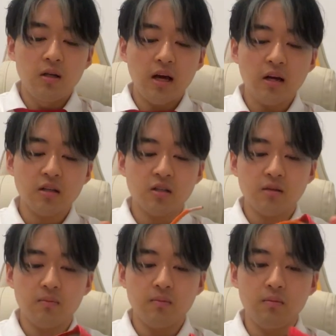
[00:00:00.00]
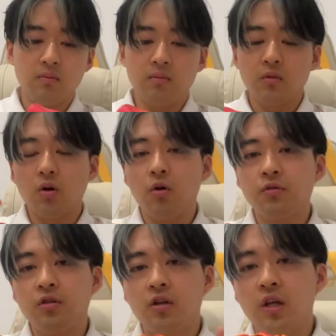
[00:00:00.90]
Next,
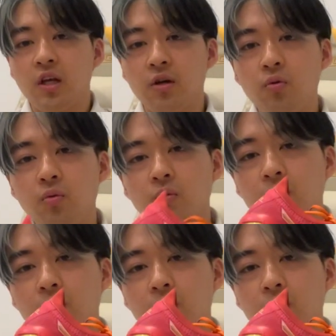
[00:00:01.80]
onto the heel.